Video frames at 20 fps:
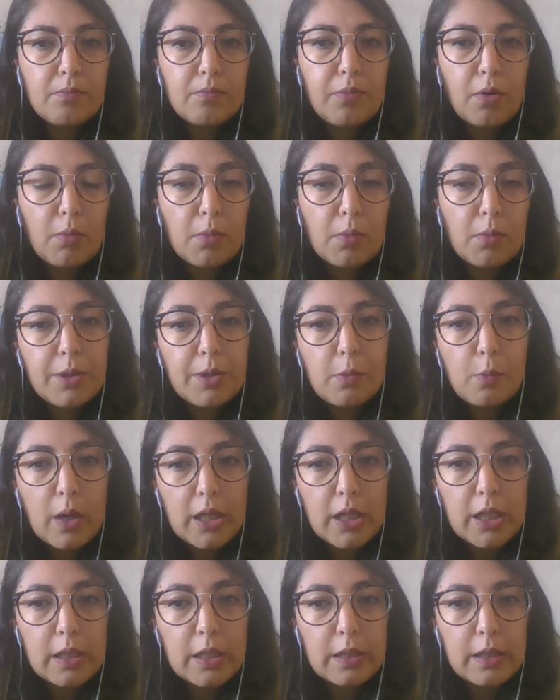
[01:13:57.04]
Probably
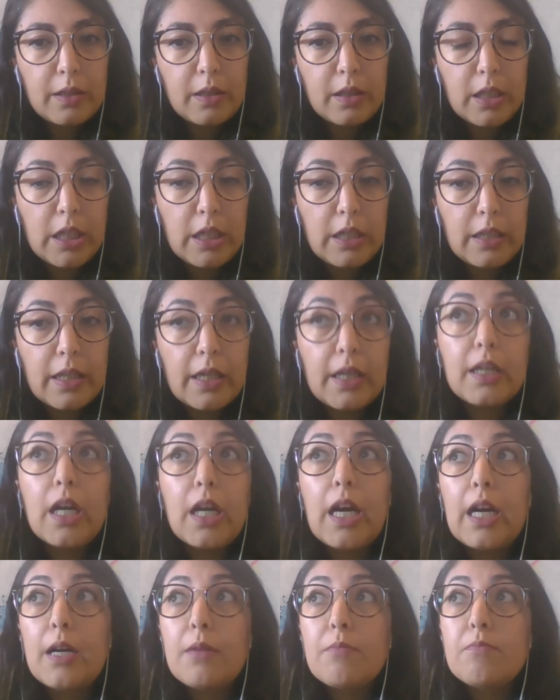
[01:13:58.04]
one other thing that
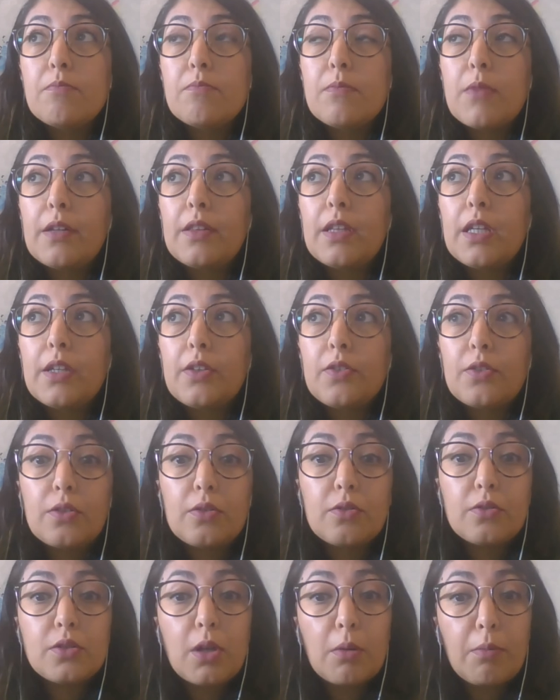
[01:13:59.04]
I think is
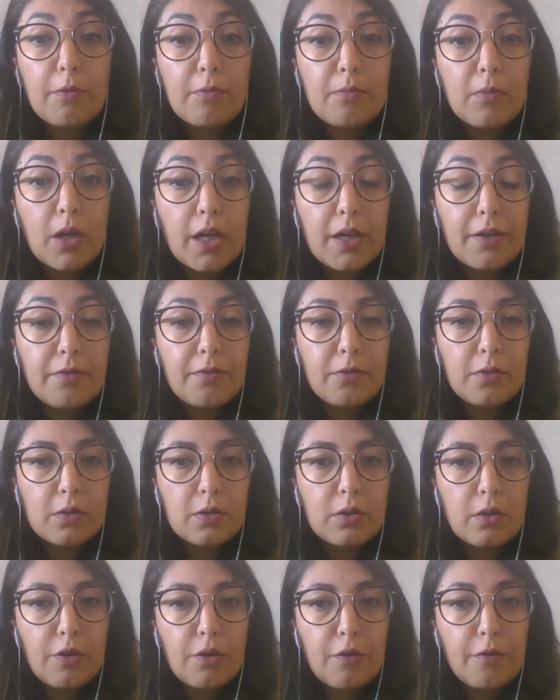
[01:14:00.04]
on top of mind for a
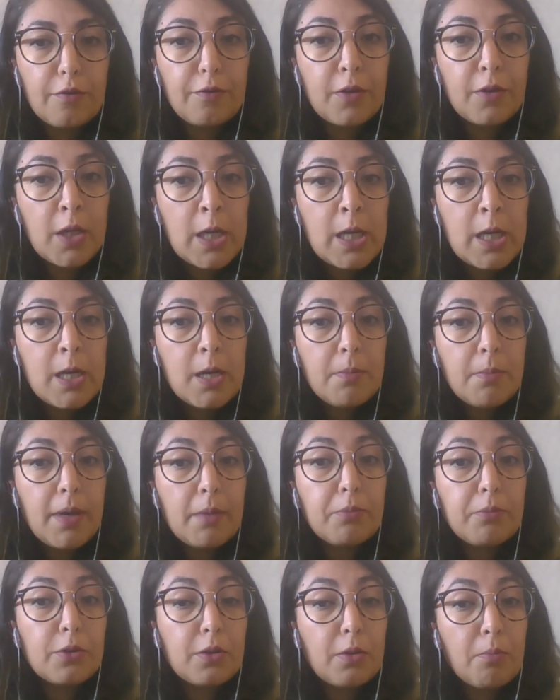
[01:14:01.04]
lot of
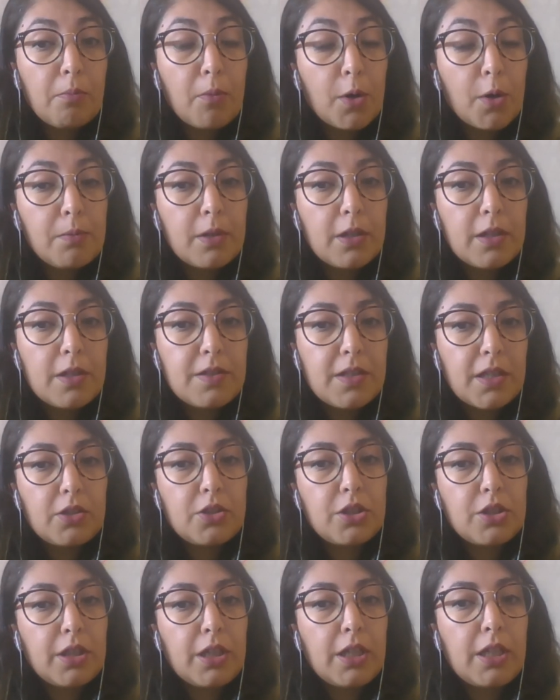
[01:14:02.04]
people at the moment is
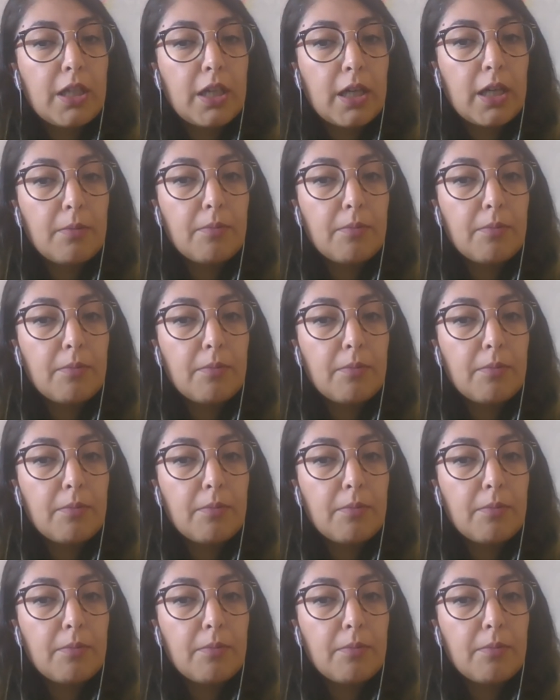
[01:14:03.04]
actually